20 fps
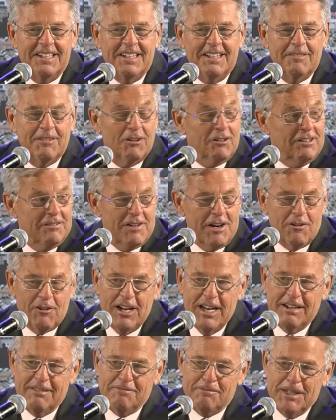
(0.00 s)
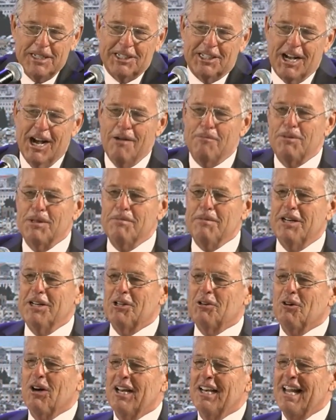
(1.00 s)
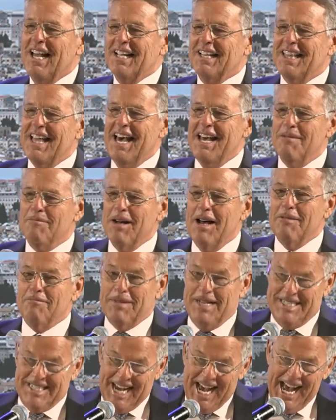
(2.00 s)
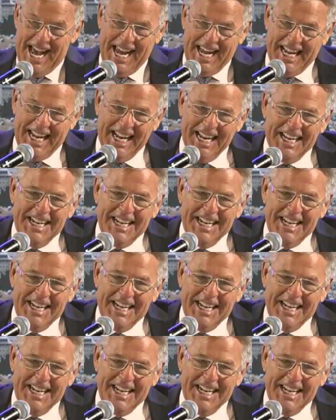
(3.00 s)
I'm going, I've never been complimented quite like that about my tie.